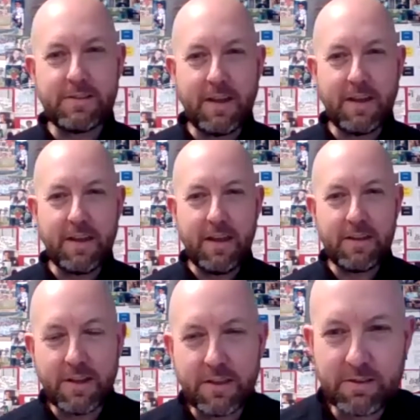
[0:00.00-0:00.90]
I, as I
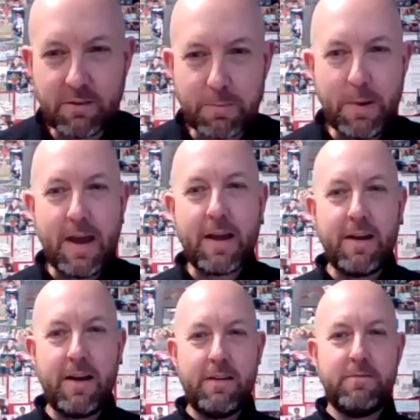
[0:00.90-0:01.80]
look back
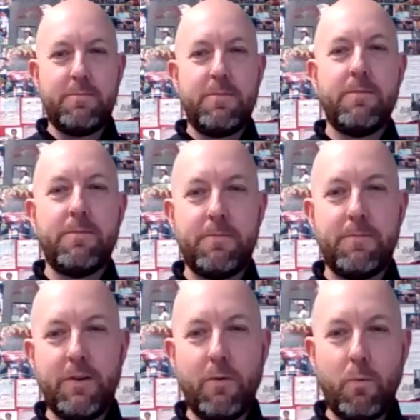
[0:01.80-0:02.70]
on,
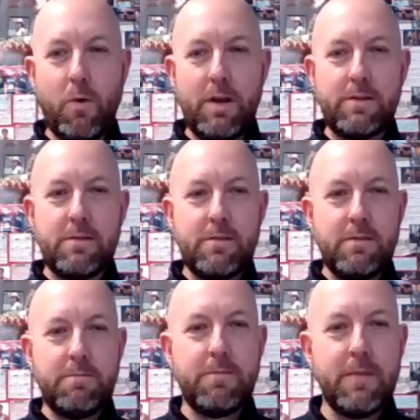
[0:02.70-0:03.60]
you know, what
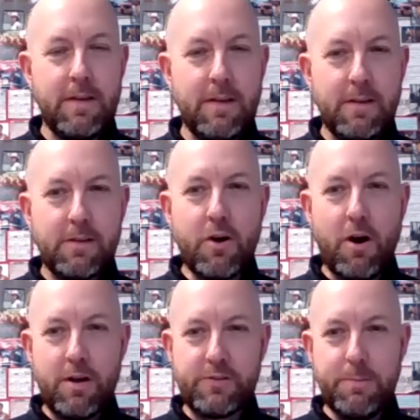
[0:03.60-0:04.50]

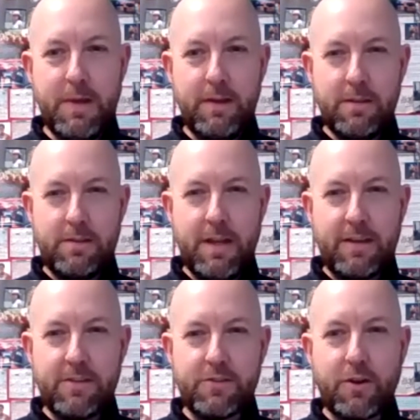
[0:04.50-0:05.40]
caused me to
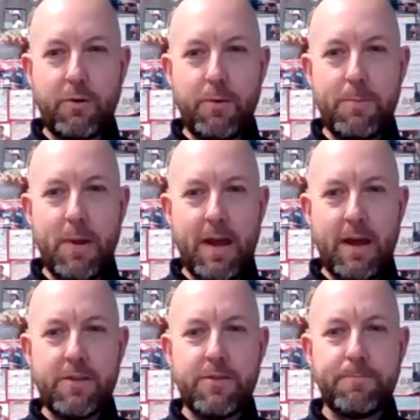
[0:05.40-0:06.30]
take this career
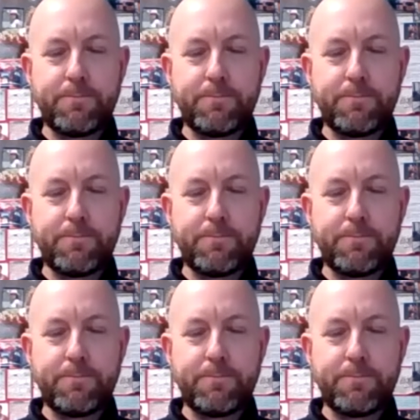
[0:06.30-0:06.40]
path,